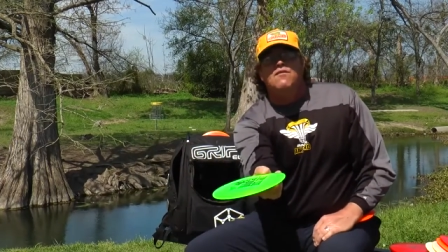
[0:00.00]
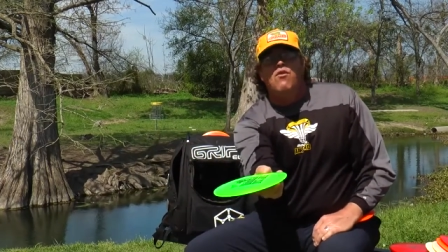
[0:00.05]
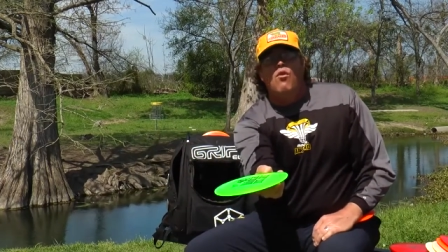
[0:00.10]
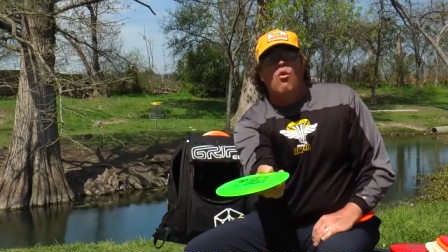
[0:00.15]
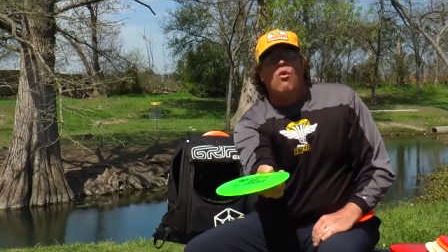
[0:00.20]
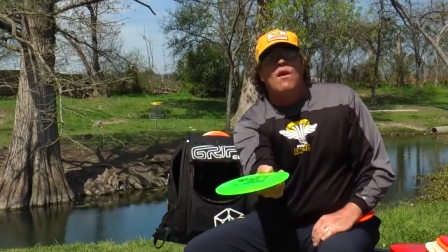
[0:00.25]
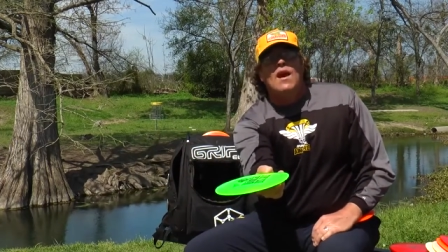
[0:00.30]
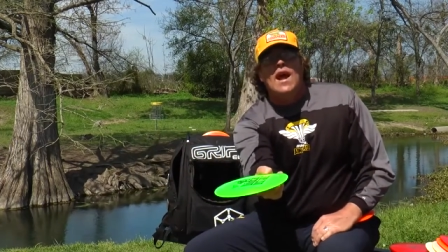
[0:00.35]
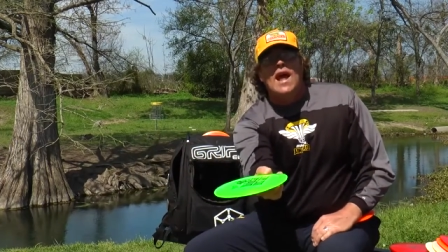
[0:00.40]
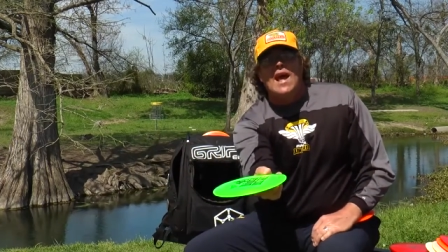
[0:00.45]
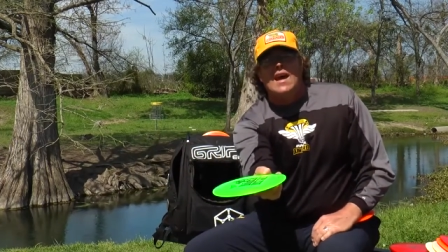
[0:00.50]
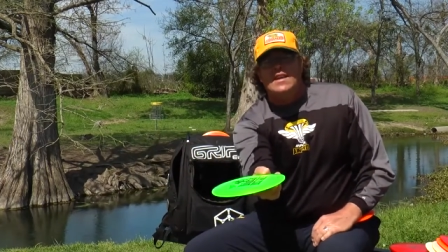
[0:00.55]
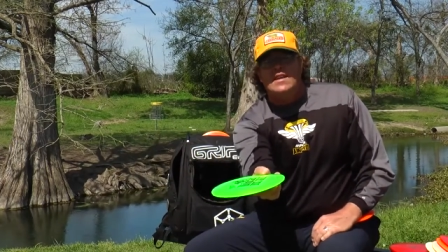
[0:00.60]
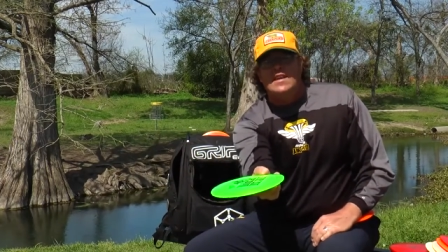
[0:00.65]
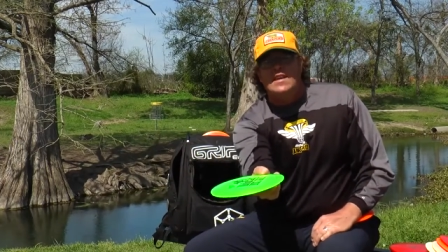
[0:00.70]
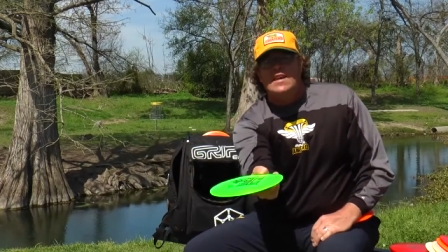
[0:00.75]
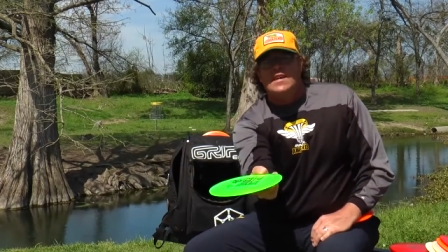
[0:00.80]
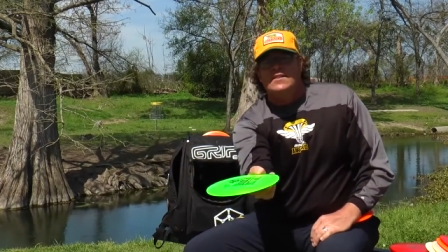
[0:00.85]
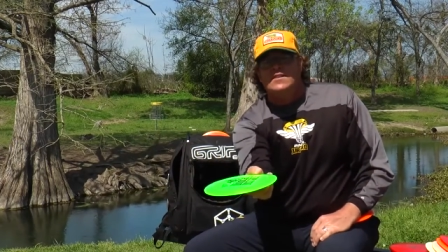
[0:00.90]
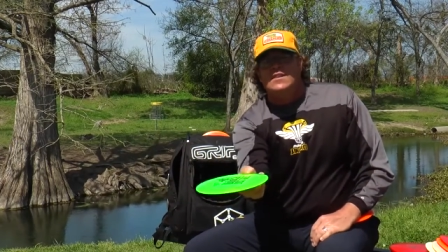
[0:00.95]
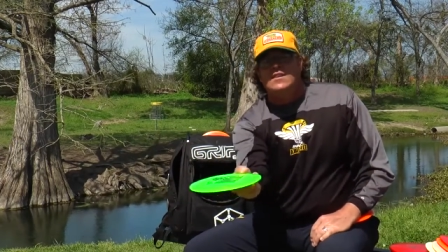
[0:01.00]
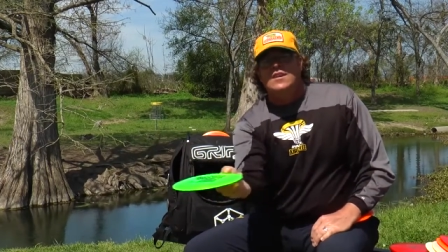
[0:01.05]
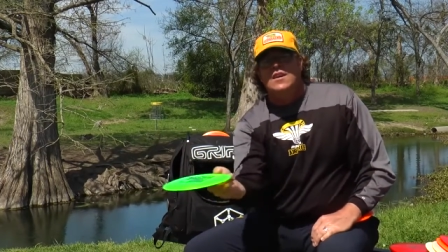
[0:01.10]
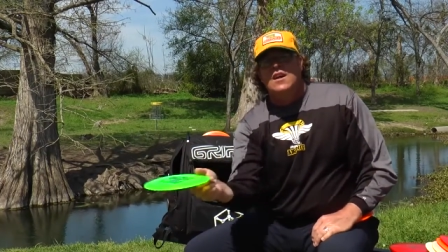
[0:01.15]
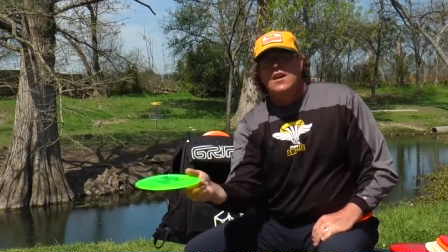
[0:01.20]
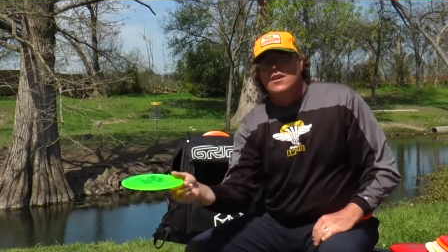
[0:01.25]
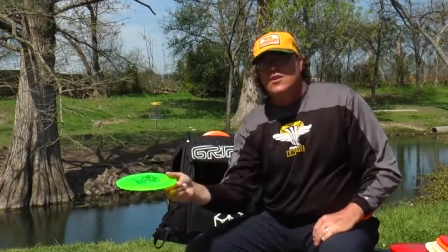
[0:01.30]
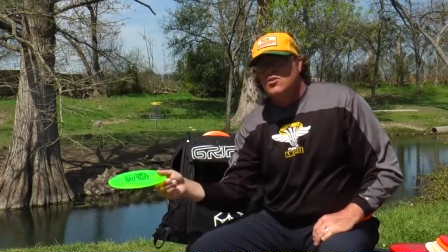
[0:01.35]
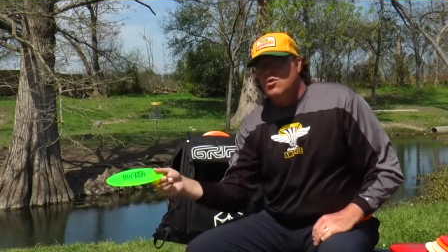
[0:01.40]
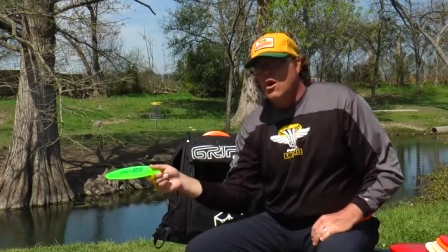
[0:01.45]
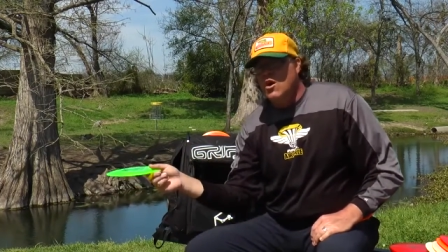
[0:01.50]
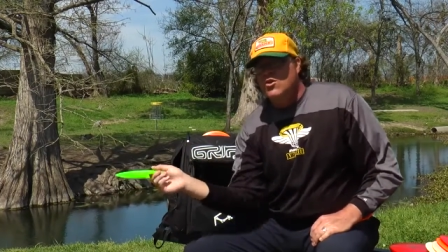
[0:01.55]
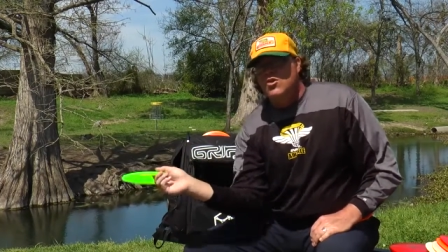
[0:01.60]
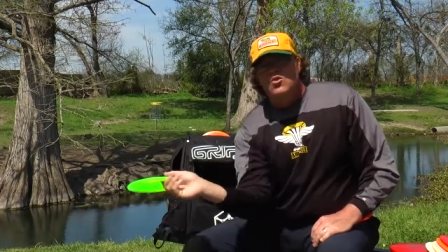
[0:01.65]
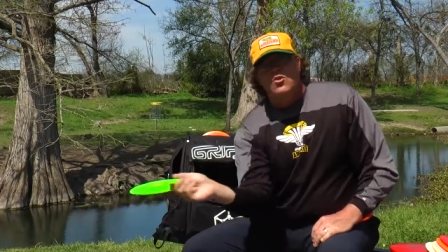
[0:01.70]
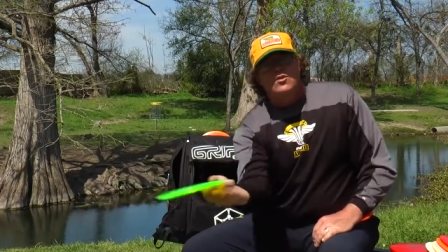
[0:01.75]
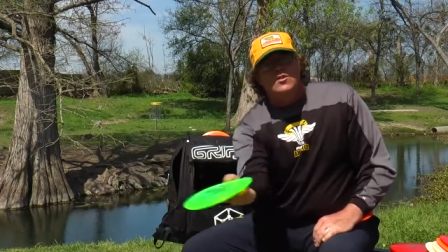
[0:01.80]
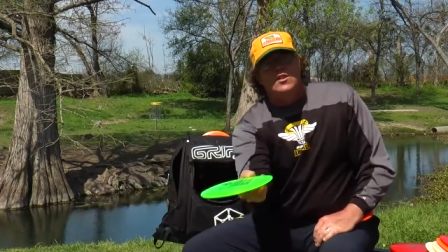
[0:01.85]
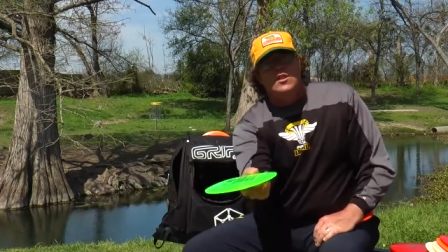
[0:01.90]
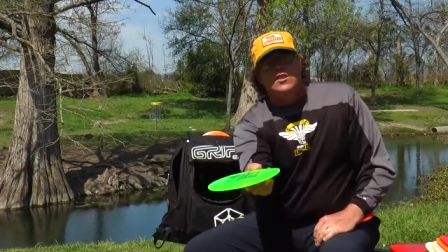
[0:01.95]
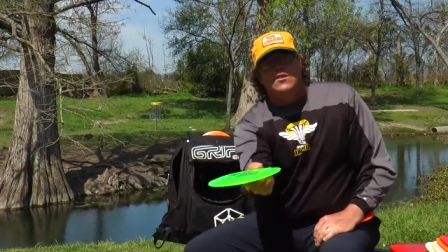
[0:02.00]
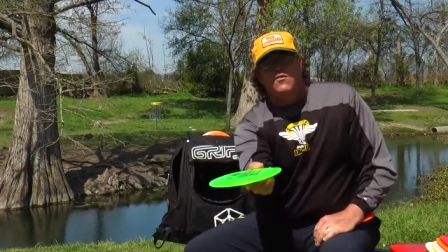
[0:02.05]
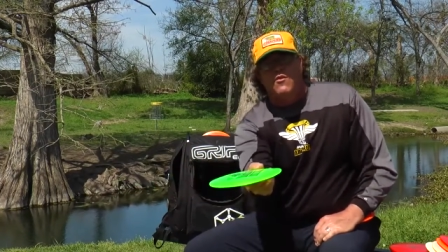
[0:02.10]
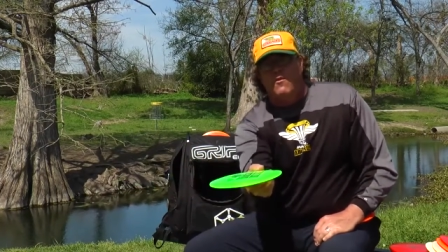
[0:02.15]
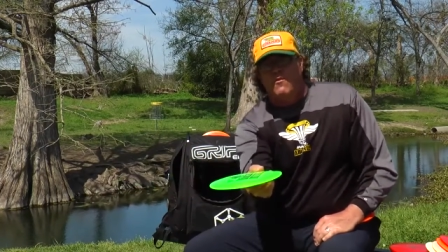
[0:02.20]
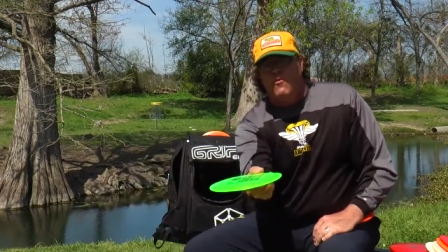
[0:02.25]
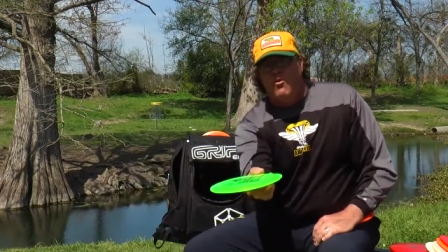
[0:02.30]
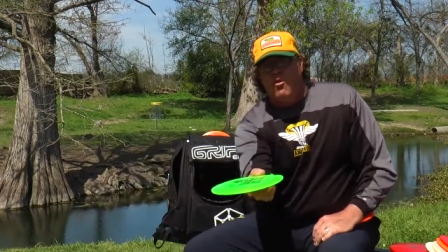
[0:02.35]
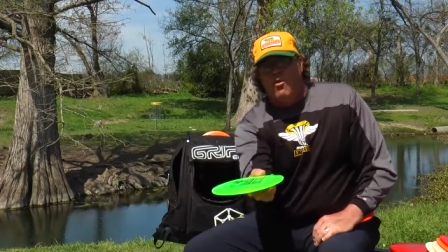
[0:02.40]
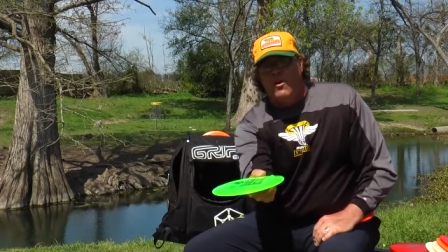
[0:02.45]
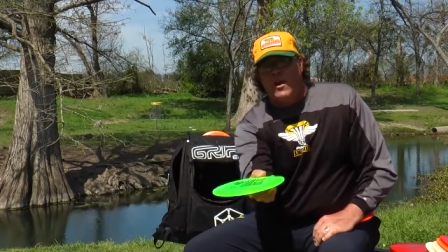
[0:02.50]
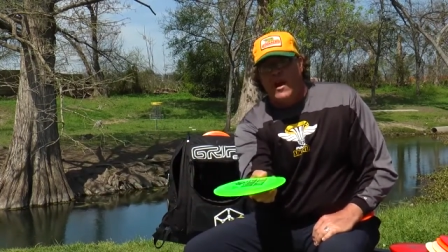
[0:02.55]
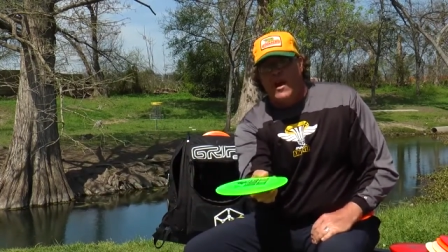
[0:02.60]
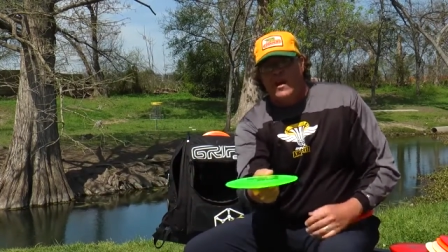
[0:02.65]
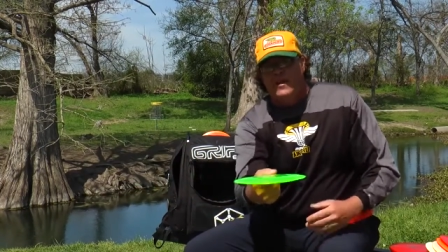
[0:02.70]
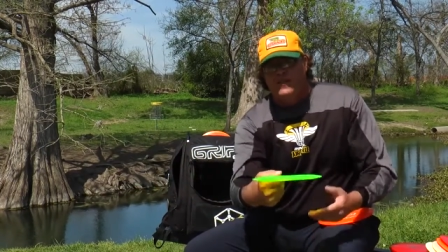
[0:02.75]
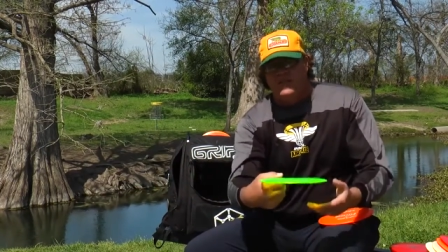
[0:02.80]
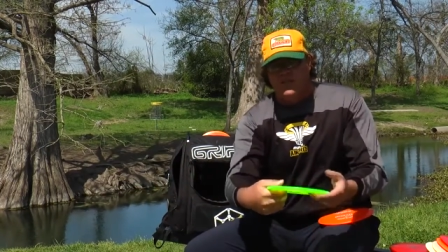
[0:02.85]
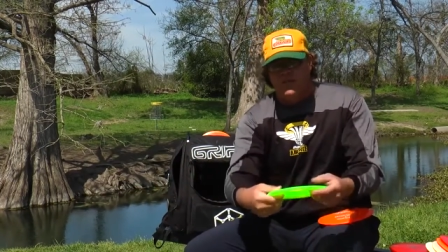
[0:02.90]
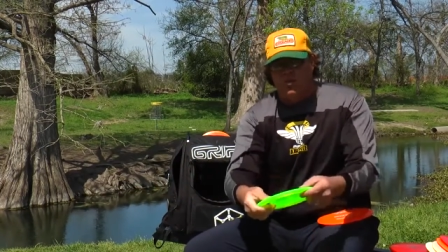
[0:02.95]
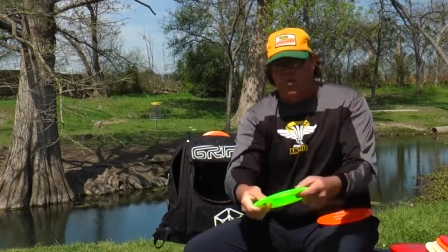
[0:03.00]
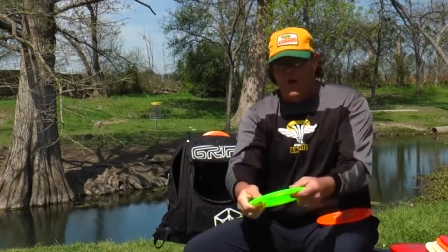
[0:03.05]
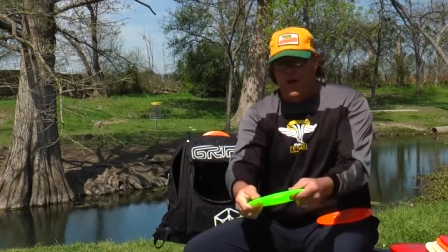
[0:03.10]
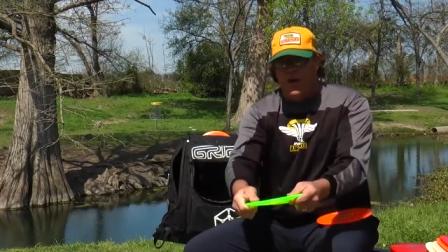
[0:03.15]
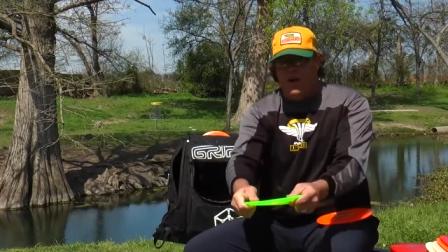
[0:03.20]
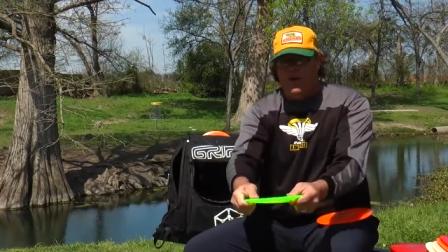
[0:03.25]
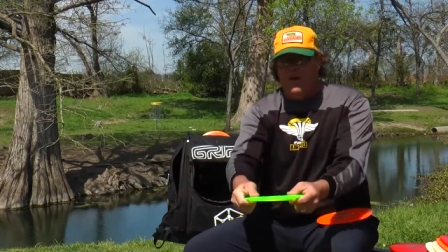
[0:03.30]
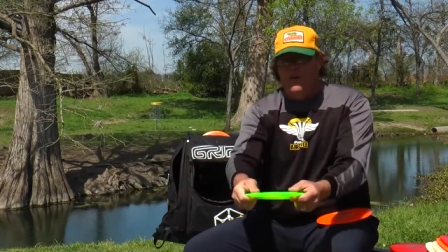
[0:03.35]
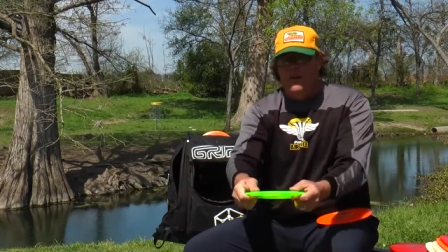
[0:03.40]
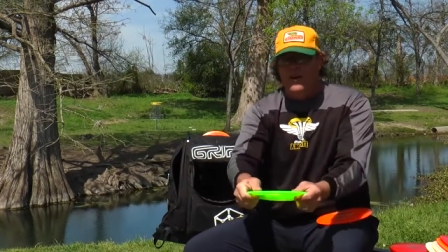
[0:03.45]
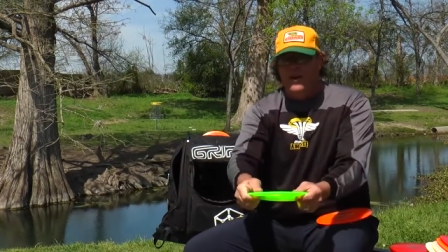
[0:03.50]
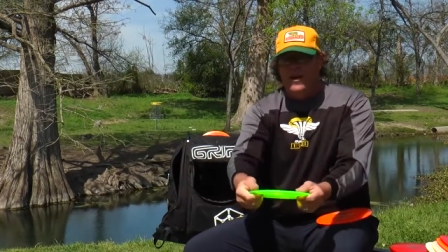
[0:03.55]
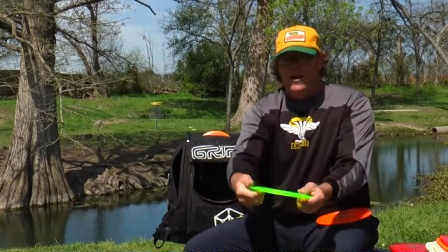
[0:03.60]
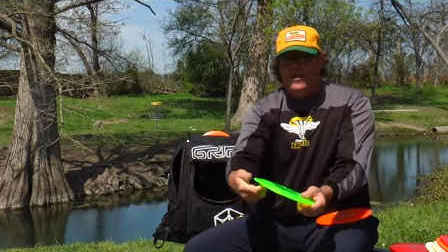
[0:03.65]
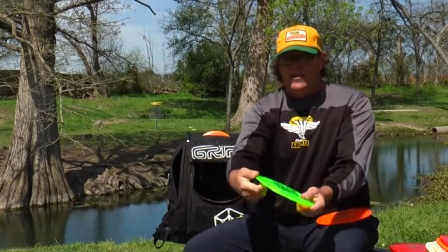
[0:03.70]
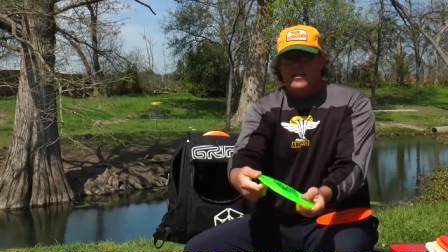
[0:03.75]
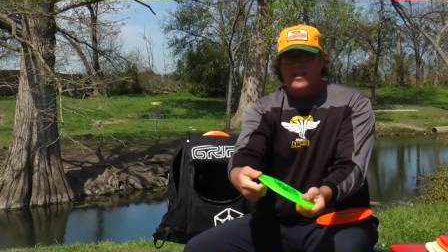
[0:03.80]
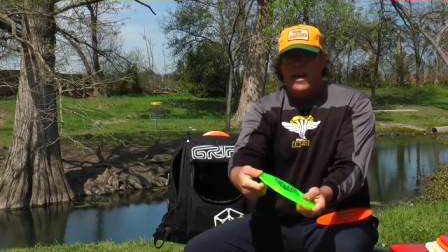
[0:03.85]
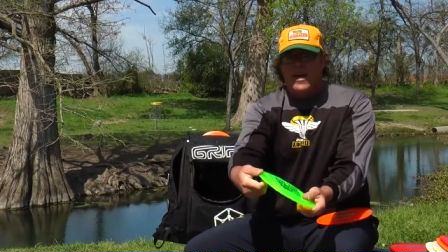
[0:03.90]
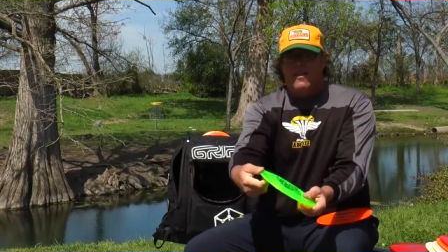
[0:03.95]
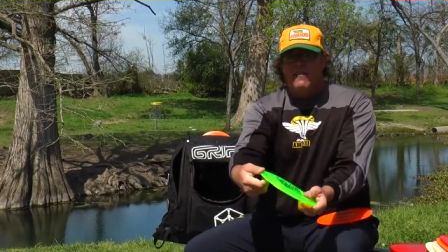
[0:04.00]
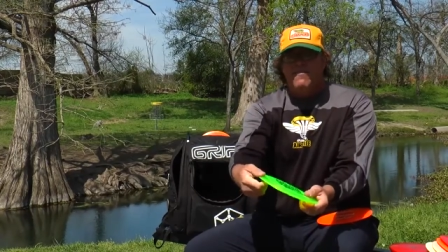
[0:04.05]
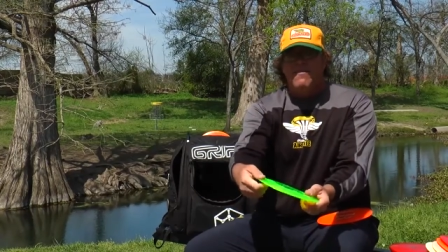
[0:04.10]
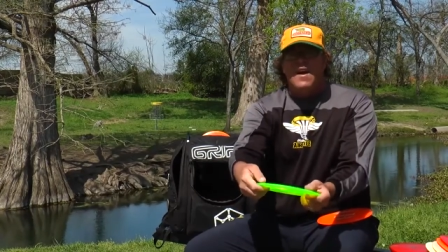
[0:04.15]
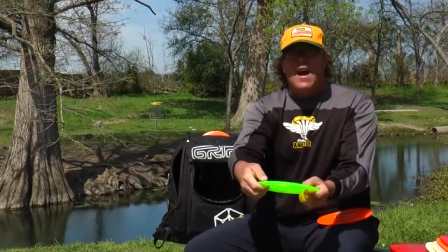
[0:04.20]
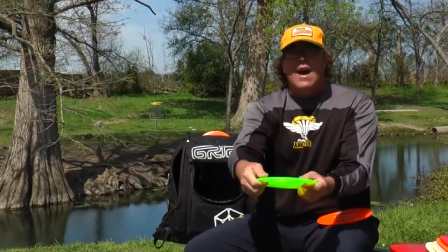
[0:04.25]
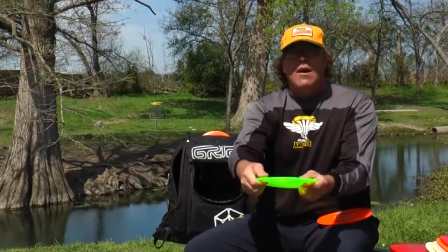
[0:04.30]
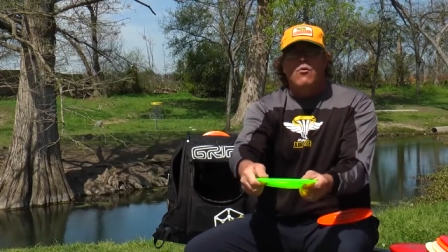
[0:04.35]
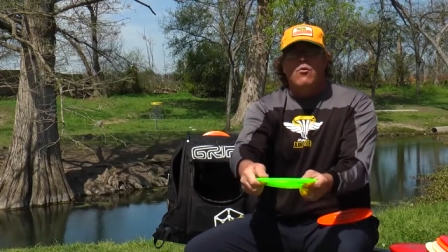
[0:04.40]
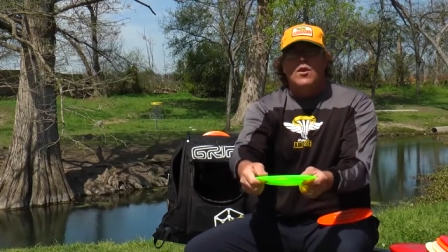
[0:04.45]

forehand disc, so I'll use this for forehands as well. It's got a fat